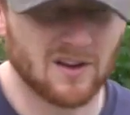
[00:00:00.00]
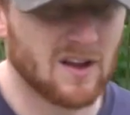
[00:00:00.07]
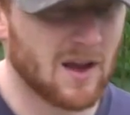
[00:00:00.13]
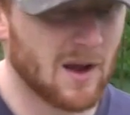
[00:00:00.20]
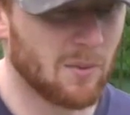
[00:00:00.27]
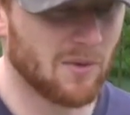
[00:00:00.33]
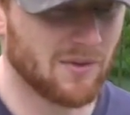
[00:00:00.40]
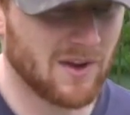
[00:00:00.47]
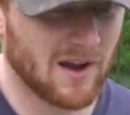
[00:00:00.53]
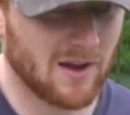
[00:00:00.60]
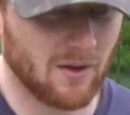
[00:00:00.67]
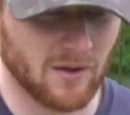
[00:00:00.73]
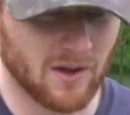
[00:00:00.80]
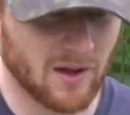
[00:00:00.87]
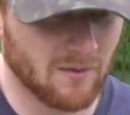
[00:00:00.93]
and we'll
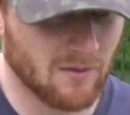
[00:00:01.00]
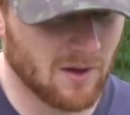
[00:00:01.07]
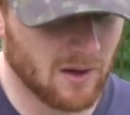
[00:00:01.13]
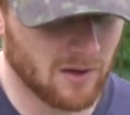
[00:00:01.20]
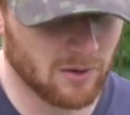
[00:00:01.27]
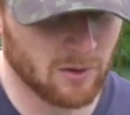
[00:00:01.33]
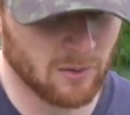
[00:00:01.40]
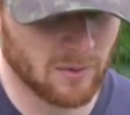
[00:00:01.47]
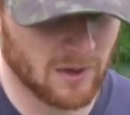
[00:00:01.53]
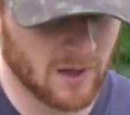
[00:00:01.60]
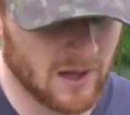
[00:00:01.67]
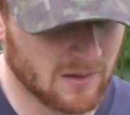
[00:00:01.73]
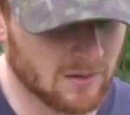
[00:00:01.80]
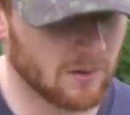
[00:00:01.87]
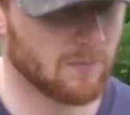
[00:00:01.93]
tackle that a little bit
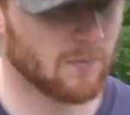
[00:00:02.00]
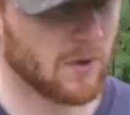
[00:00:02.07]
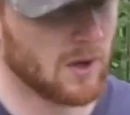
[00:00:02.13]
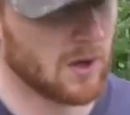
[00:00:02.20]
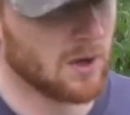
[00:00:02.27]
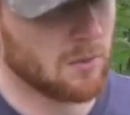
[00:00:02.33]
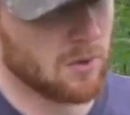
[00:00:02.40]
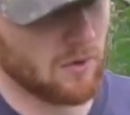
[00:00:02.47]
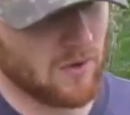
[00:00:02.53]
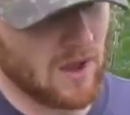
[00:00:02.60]
later. But if we